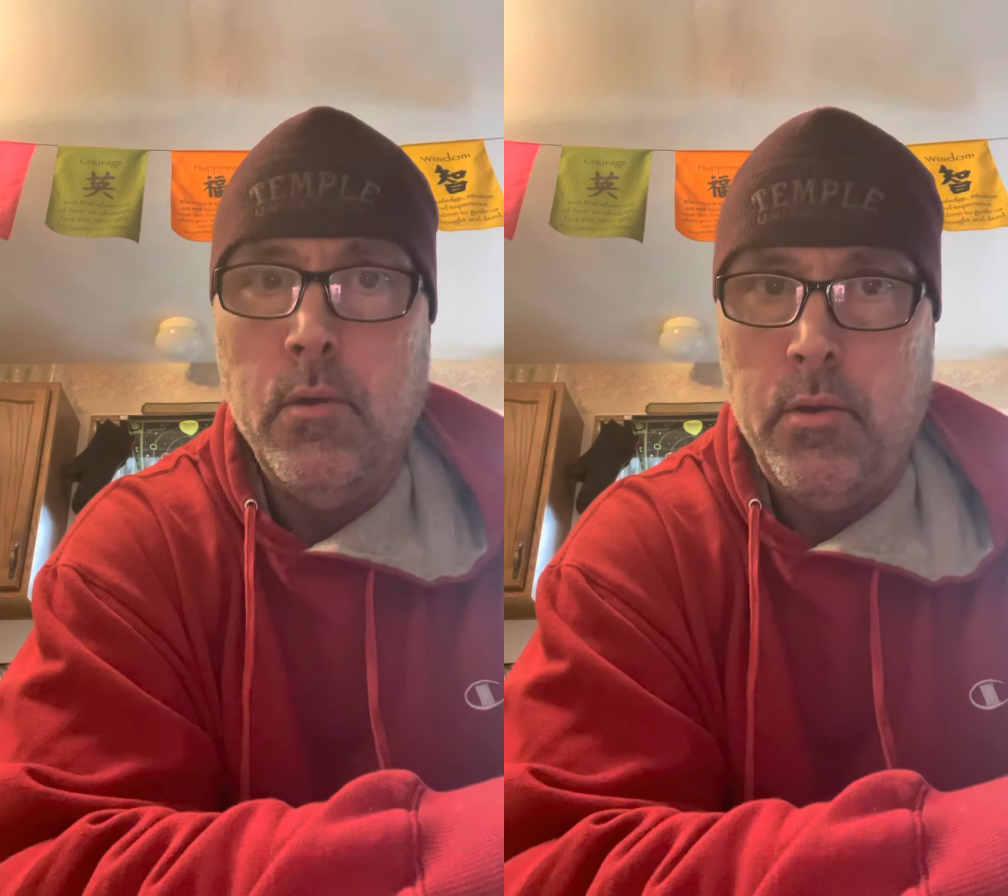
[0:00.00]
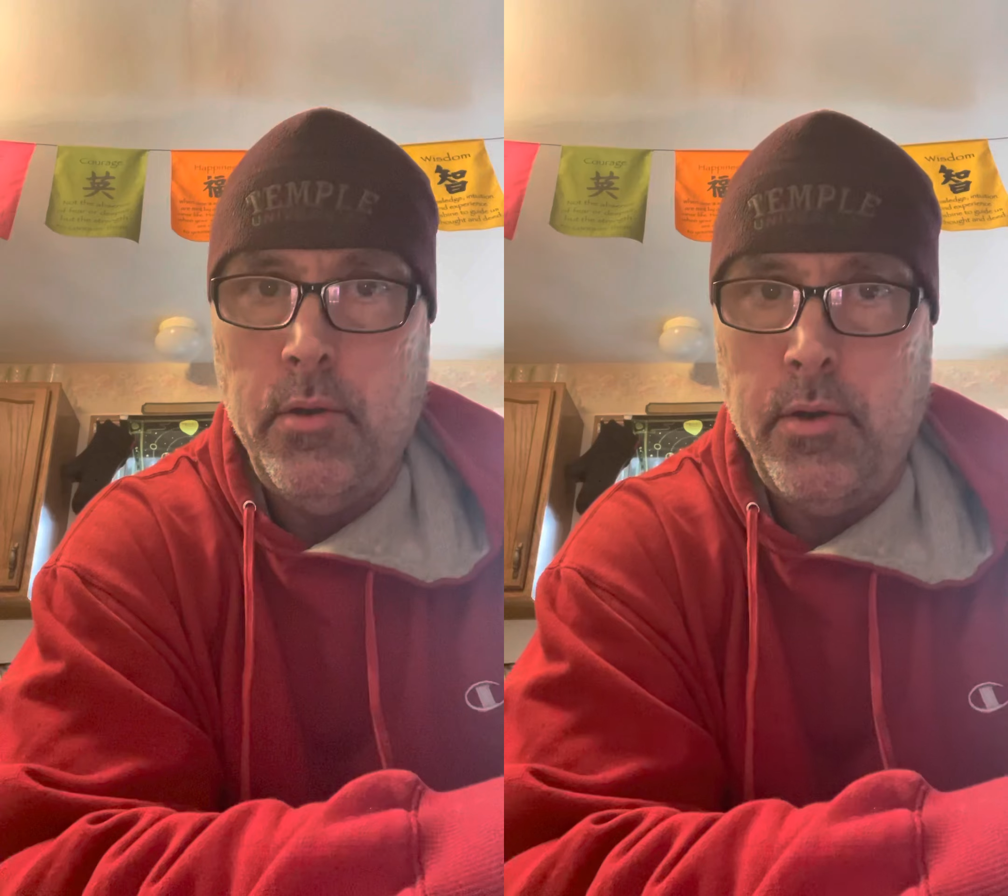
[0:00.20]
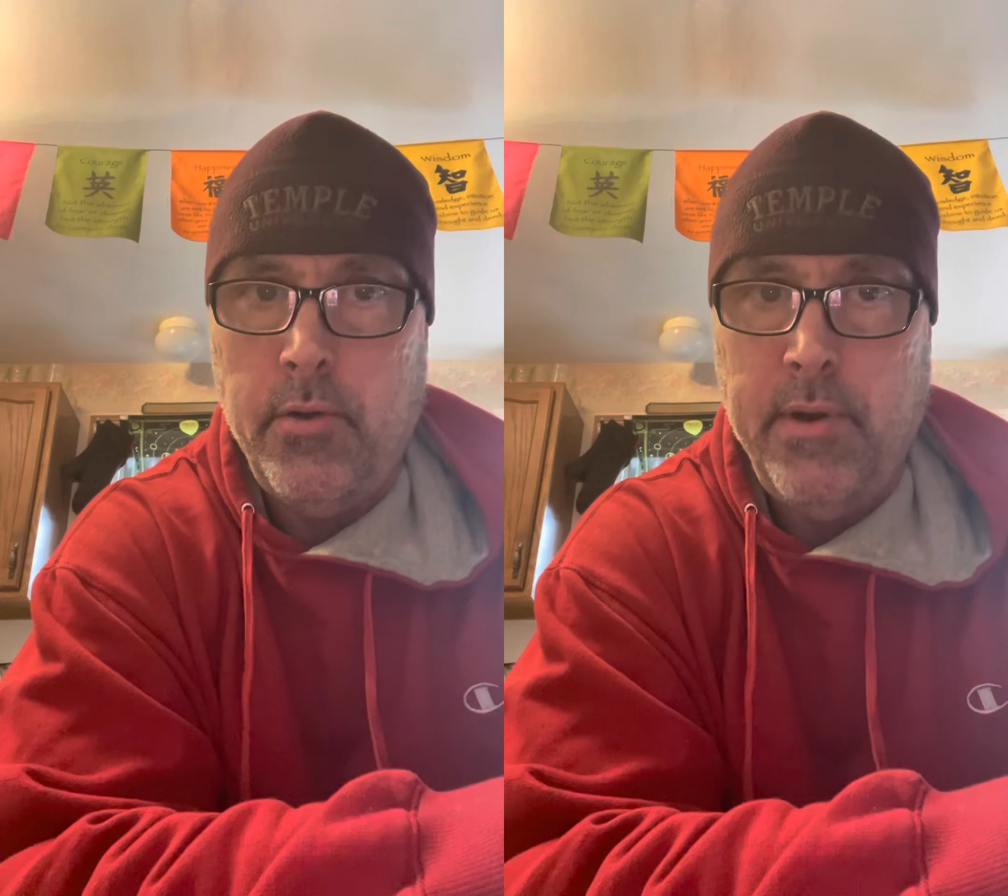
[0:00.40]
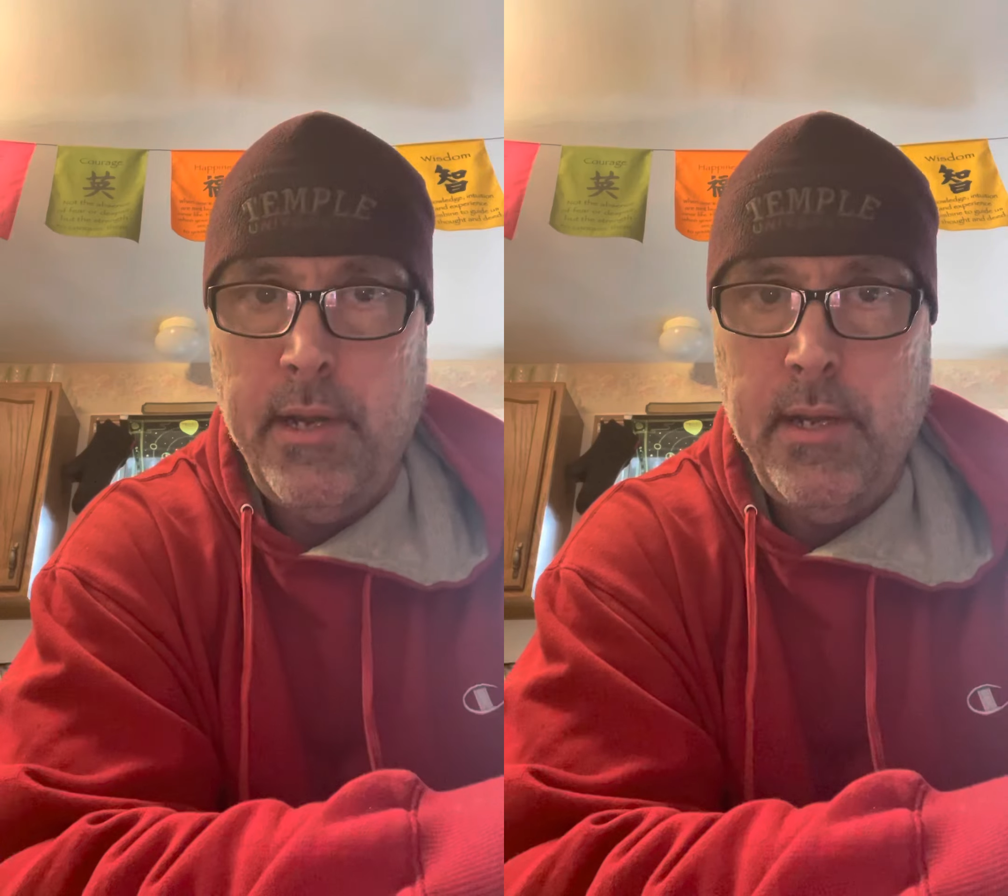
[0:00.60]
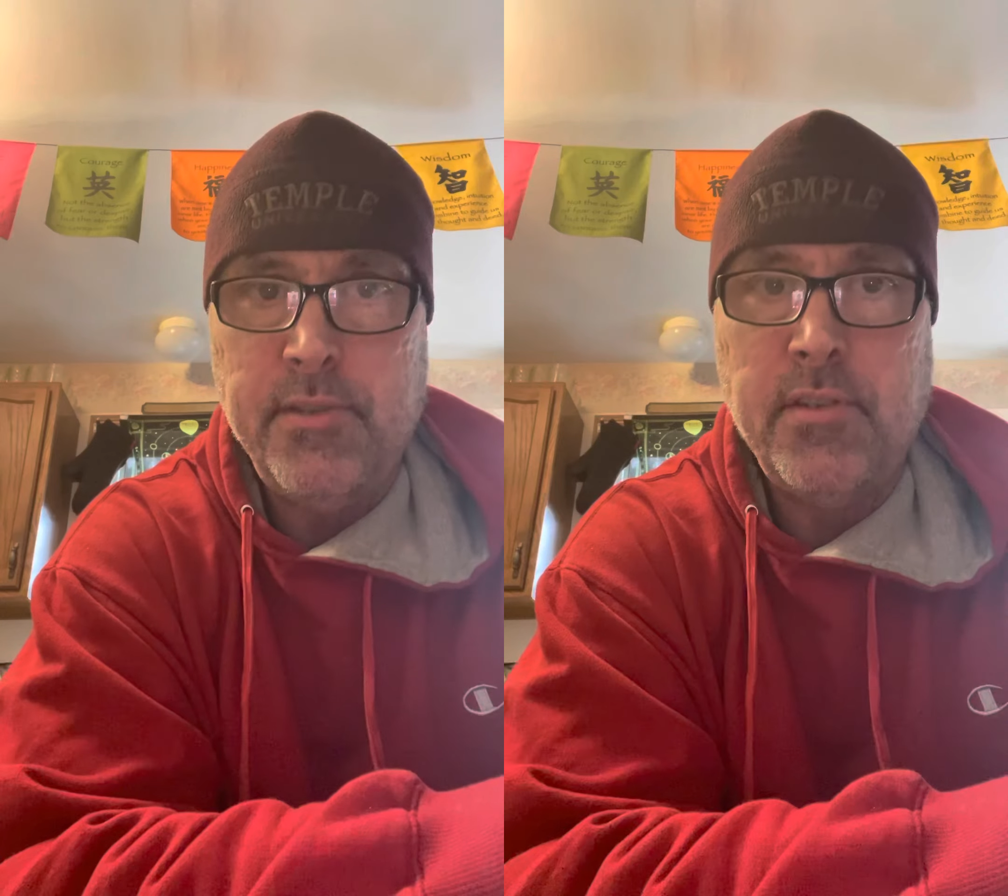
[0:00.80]
Good
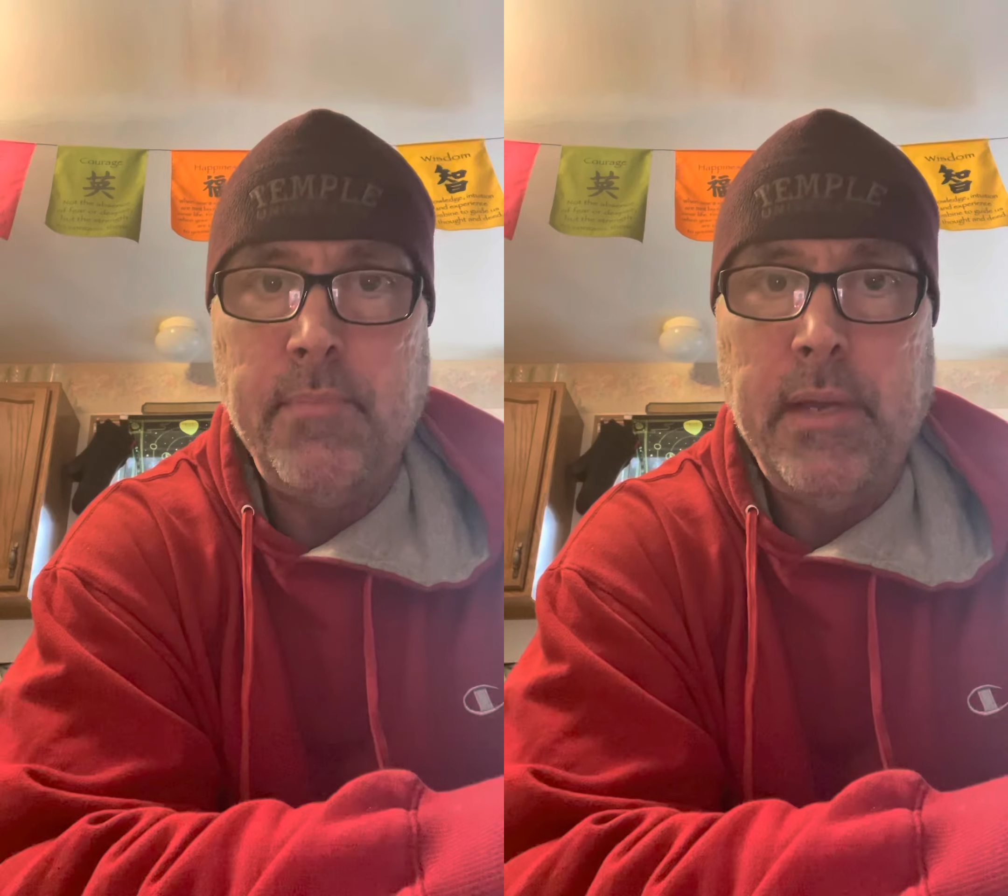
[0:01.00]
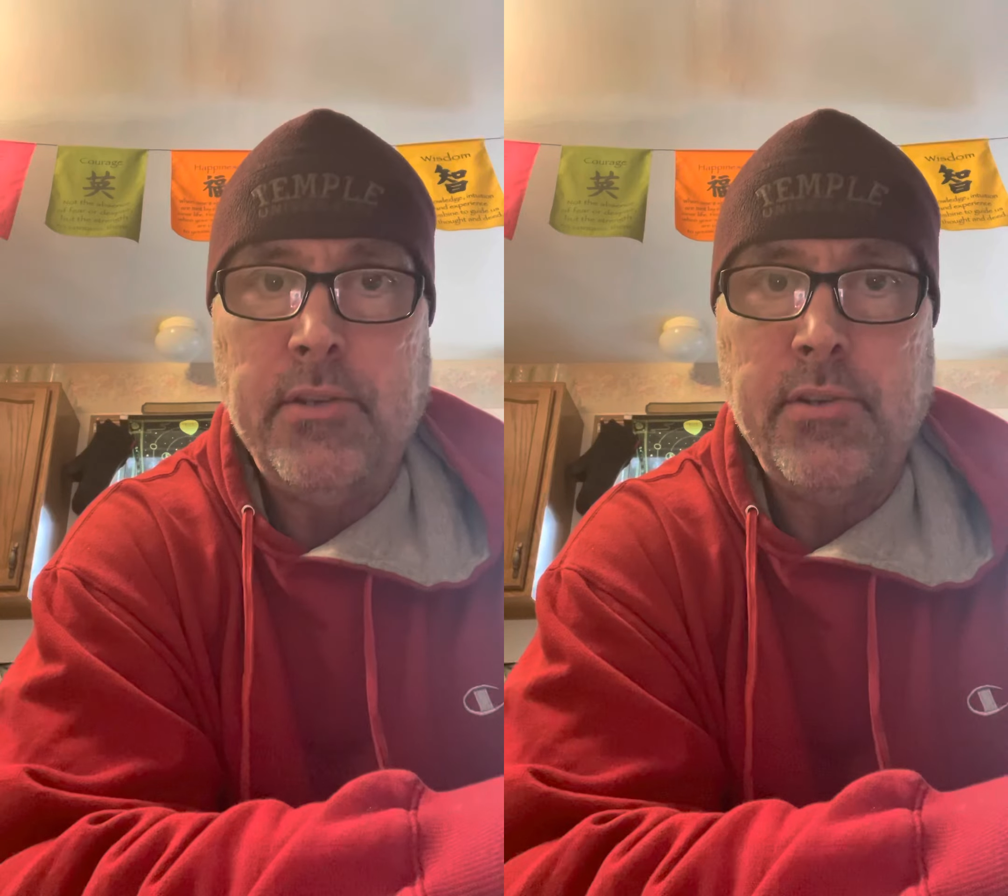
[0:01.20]
ingredients, make